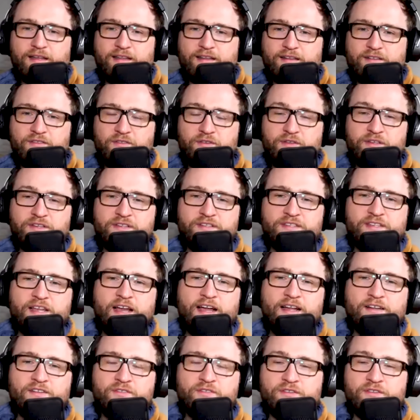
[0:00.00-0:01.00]
do you
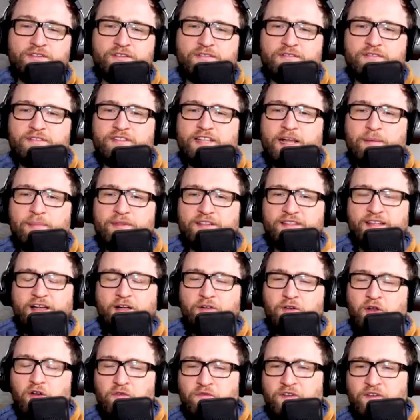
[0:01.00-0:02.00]
decide to double
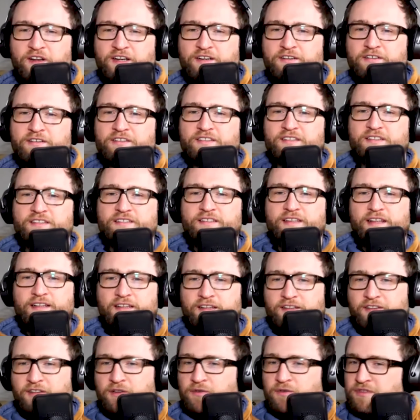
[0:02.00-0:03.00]
down on winners and sell
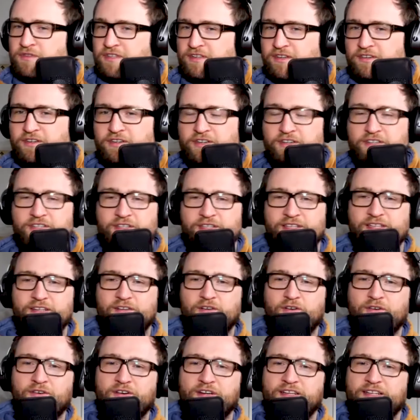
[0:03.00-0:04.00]
losers,
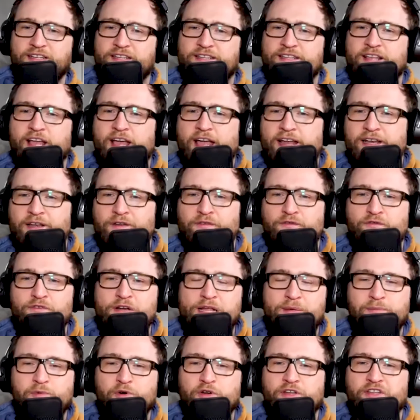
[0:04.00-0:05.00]
or is there any
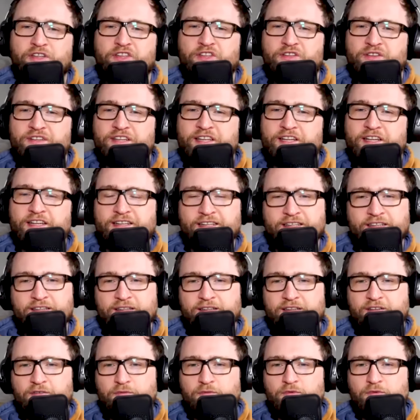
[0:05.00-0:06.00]
framework you're
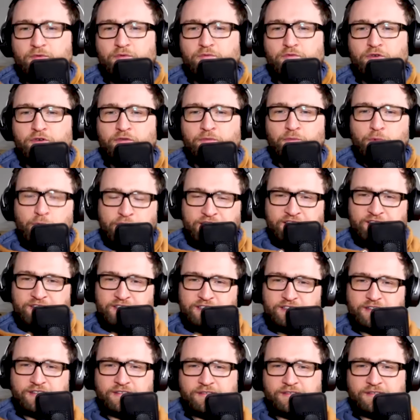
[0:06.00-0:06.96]
dealing with winners?